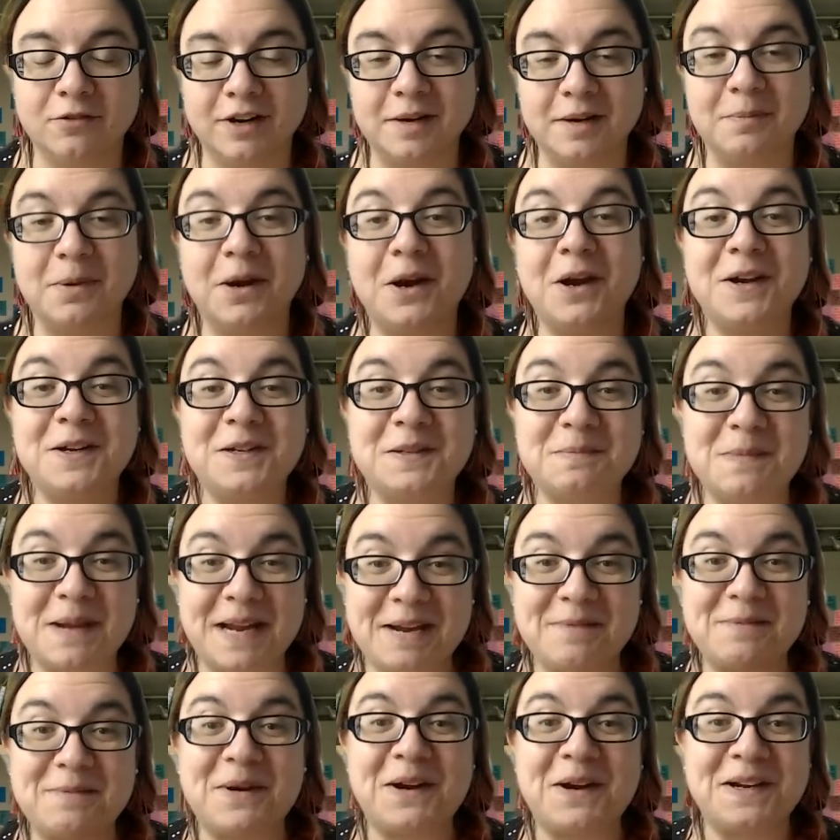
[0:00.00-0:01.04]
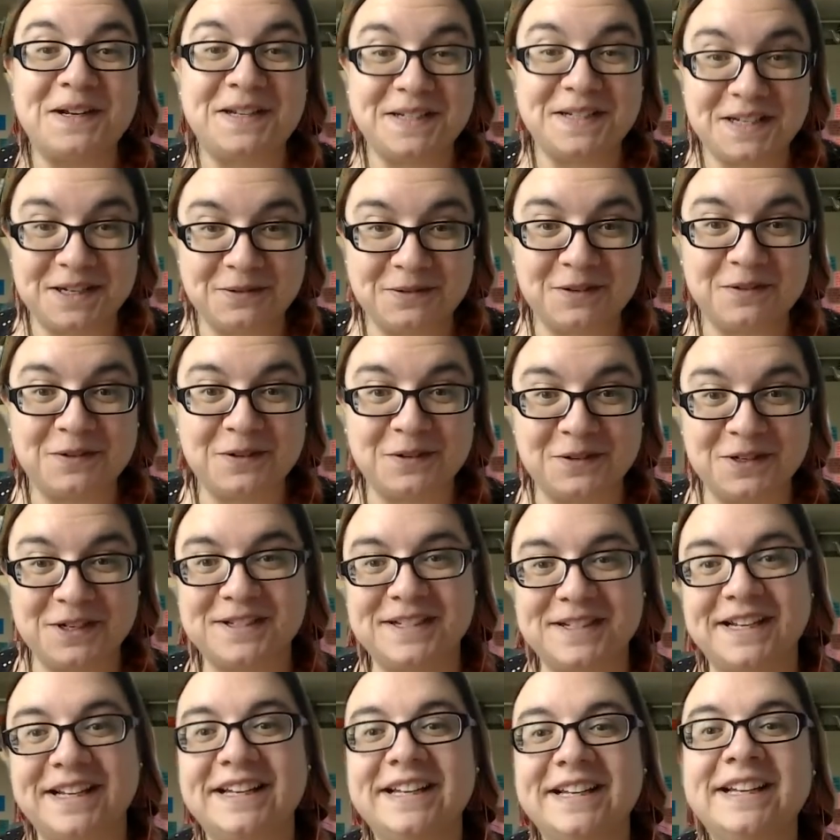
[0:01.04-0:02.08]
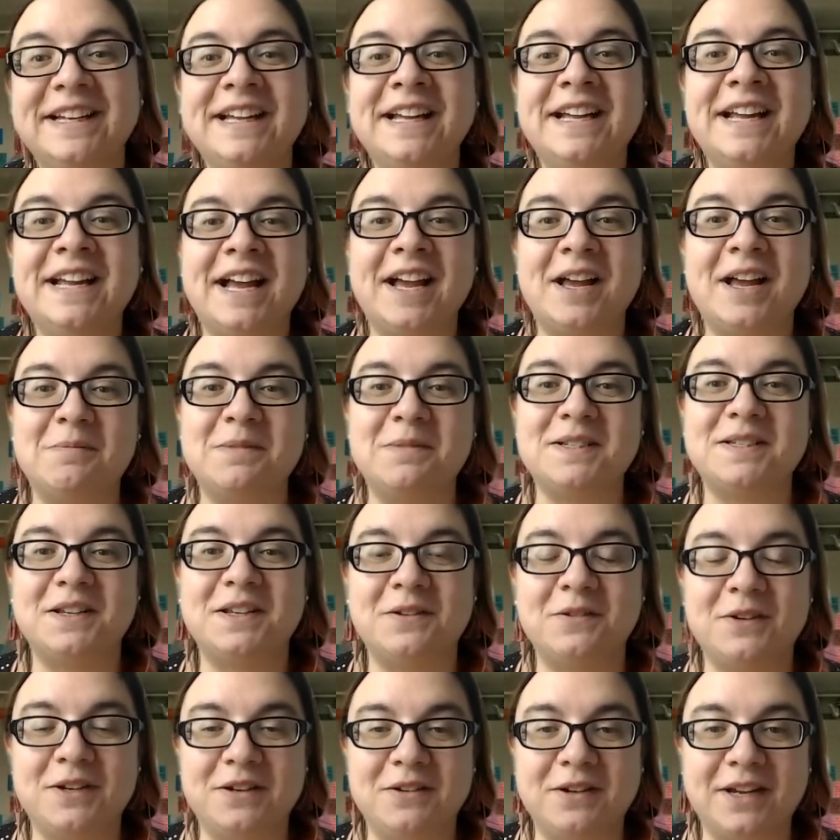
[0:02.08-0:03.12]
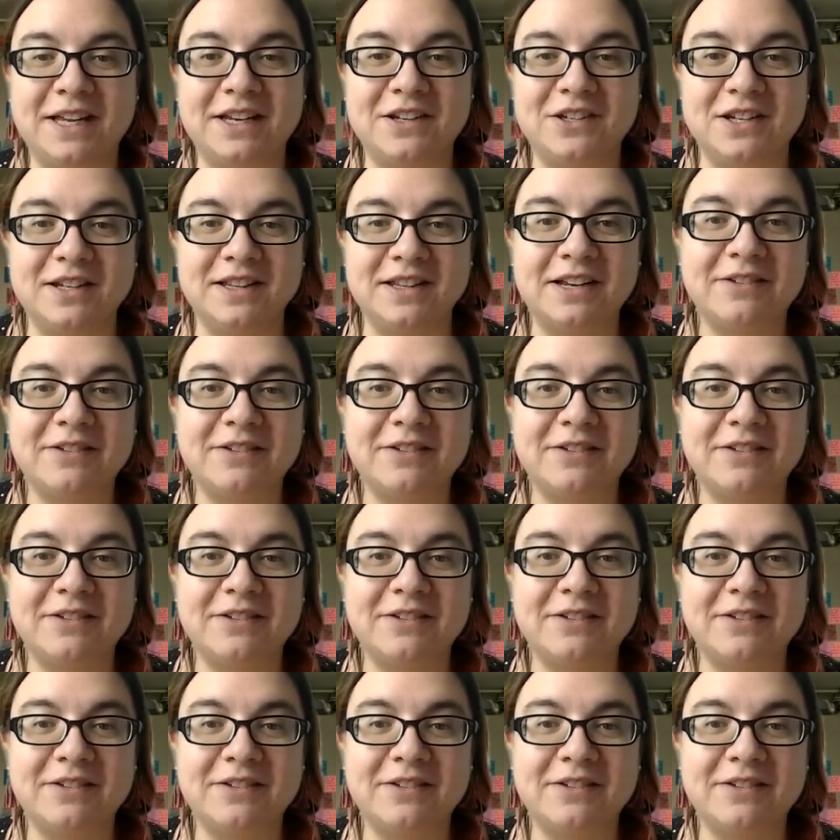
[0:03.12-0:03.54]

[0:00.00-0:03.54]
Behind me, behind you if you're using it, as though you're in your kitchen.